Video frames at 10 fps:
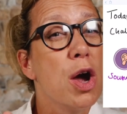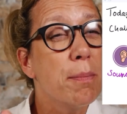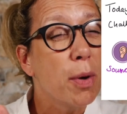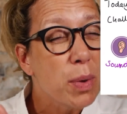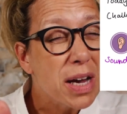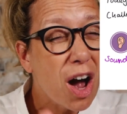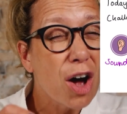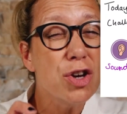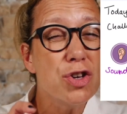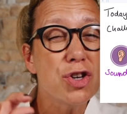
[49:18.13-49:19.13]
But we
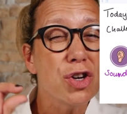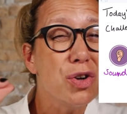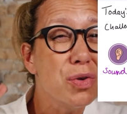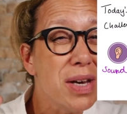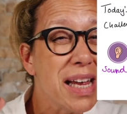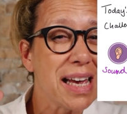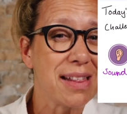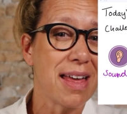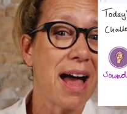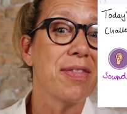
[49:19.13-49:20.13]
kind of do need
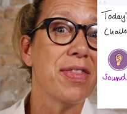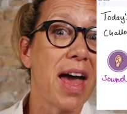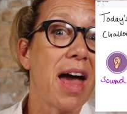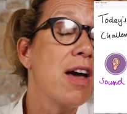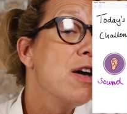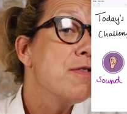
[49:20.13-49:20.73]
that there